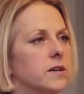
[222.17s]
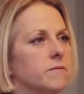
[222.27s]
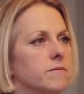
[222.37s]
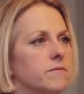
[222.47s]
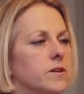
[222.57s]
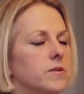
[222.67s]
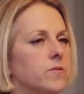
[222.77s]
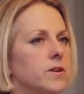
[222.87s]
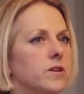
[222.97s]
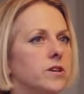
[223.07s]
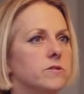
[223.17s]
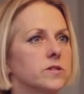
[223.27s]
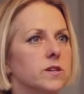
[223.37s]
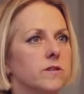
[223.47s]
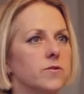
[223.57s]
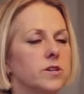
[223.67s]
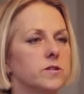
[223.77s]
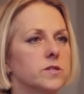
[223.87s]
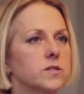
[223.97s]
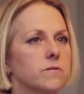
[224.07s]
If we're
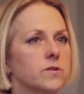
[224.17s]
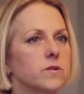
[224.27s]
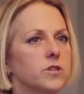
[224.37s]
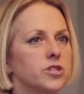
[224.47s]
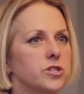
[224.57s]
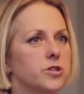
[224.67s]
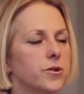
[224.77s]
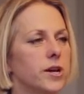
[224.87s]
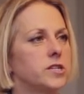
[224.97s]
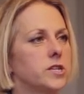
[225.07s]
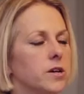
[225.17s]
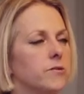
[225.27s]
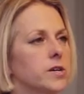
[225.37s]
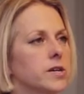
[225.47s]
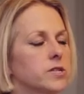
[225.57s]
using something which is created locally,